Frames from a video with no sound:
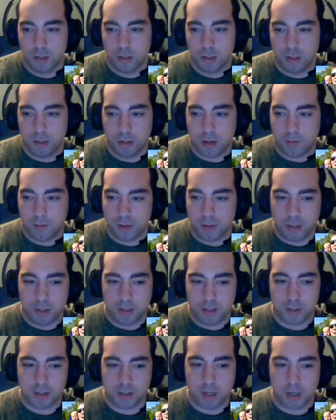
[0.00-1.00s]
Everything is
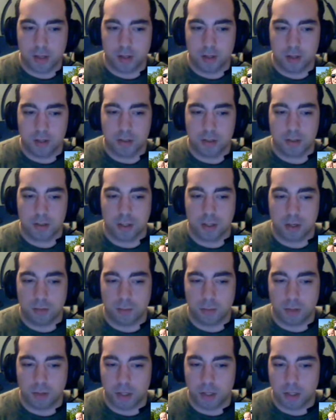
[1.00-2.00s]
silent, and a
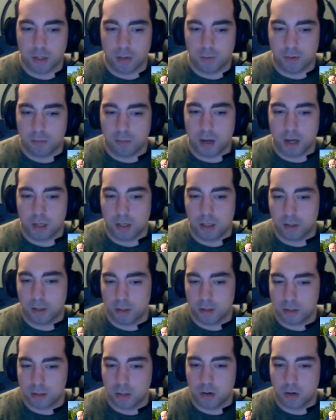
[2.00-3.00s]
blanket of immaculate snow